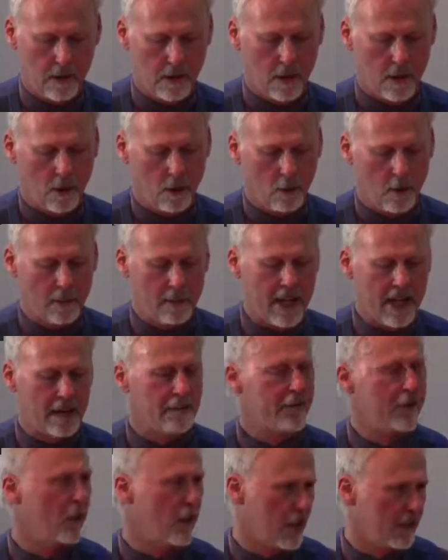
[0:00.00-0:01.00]
We may have
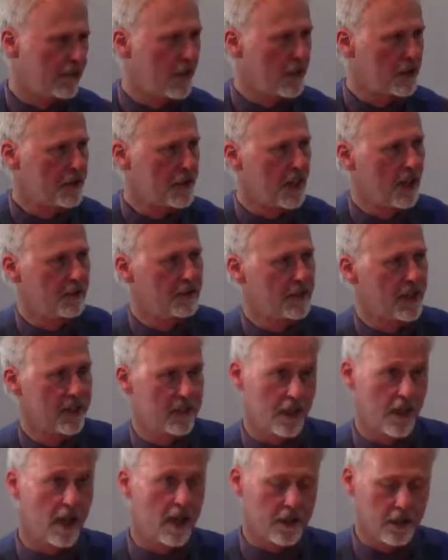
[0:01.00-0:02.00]
thought of ourselves as
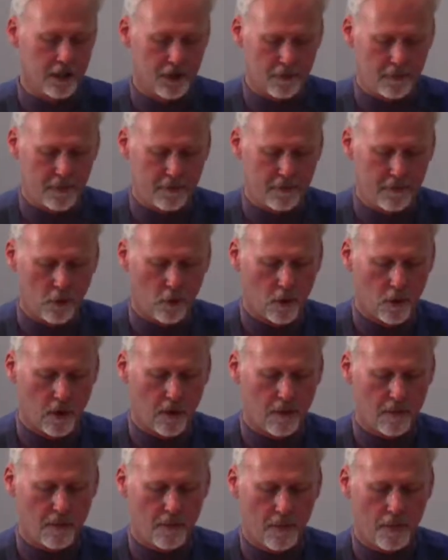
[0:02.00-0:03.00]
honest
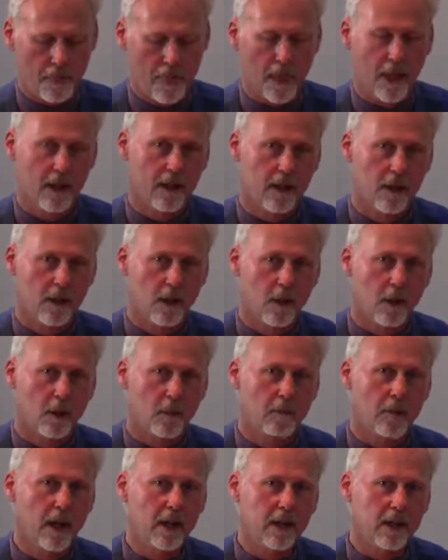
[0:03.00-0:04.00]
before,
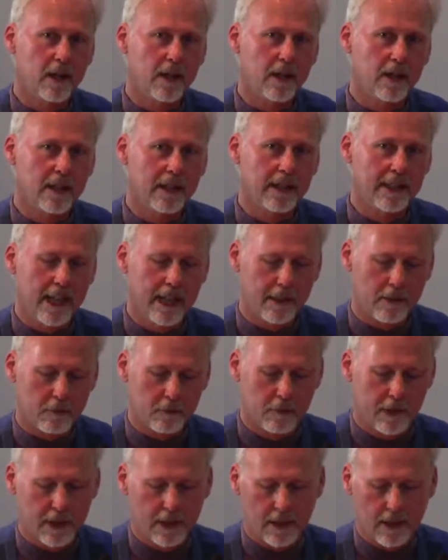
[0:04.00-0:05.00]
but yet
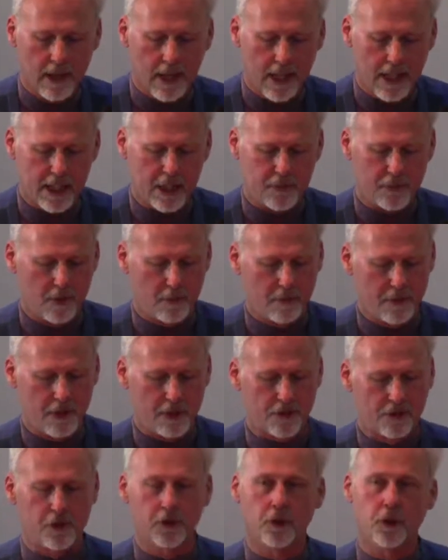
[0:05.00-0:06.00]
realize from
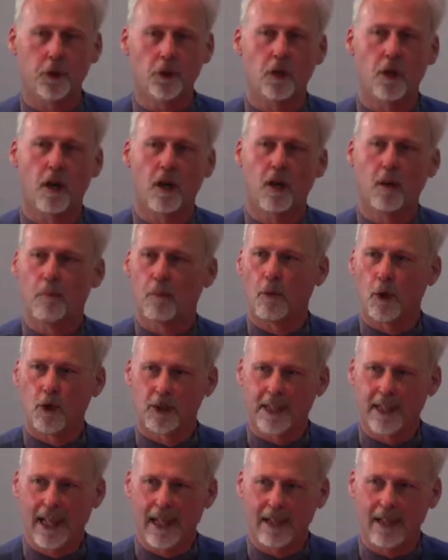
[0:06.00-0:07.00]
this new
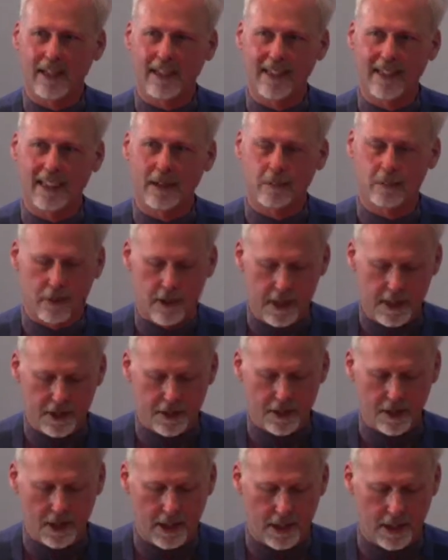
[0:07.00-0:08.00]

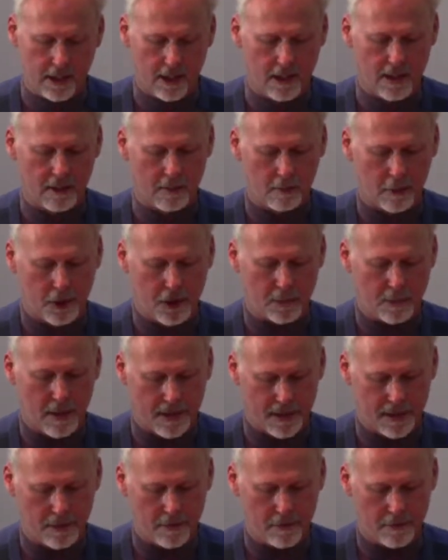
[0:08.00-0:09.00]
mortality-embracing
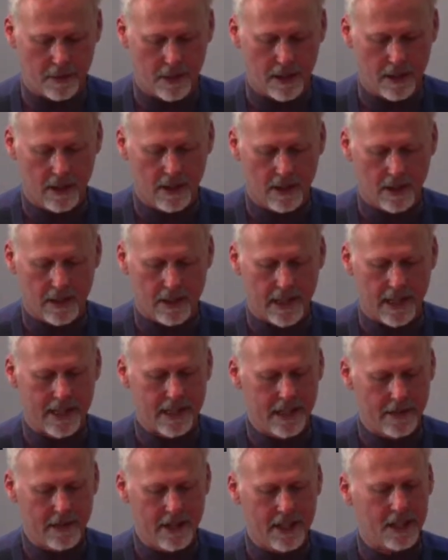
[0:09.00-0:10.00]
perspective that
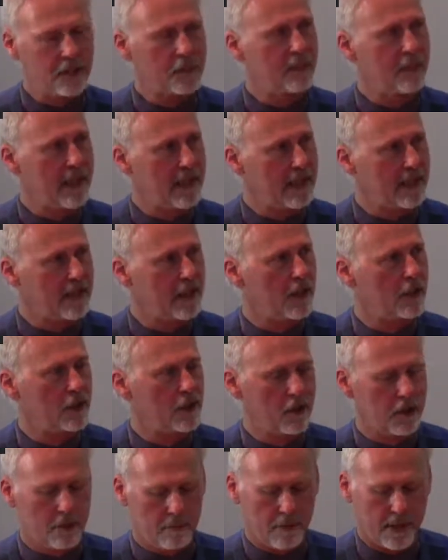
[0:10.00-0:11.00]
there has been a
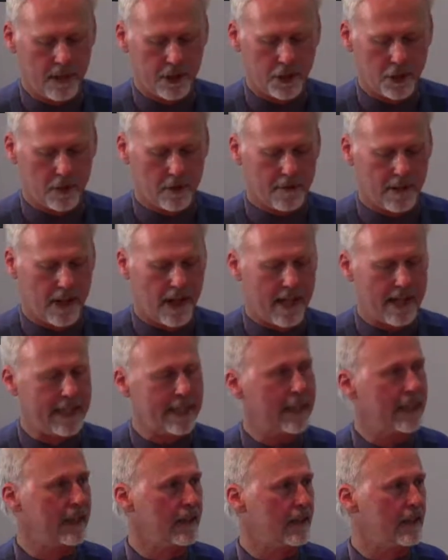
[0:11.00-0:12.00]
good measure of
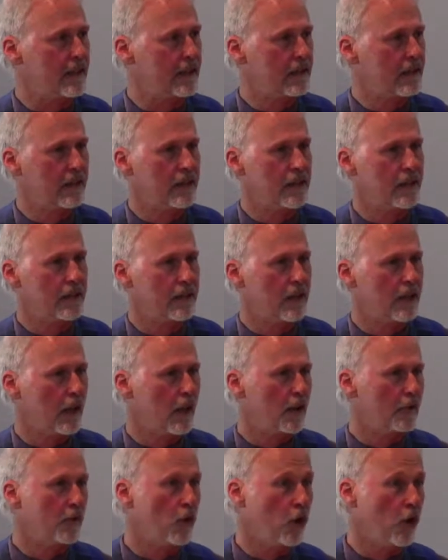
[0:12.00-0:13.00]
hiding,
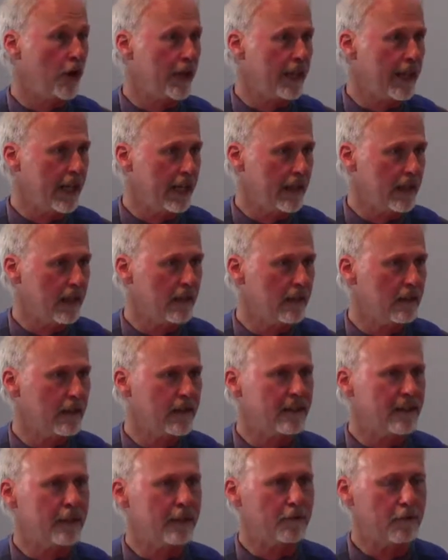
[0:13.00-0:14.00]
avoiding,
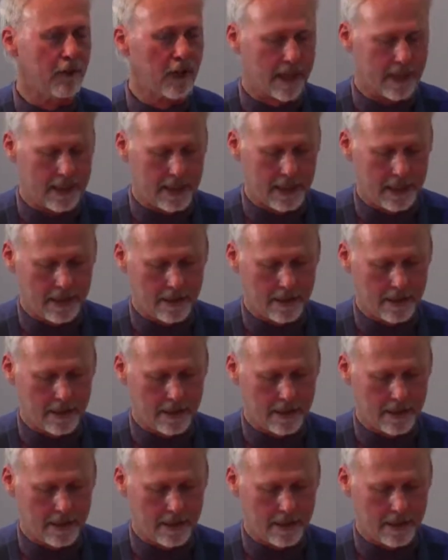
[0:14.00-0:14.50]
deflecting.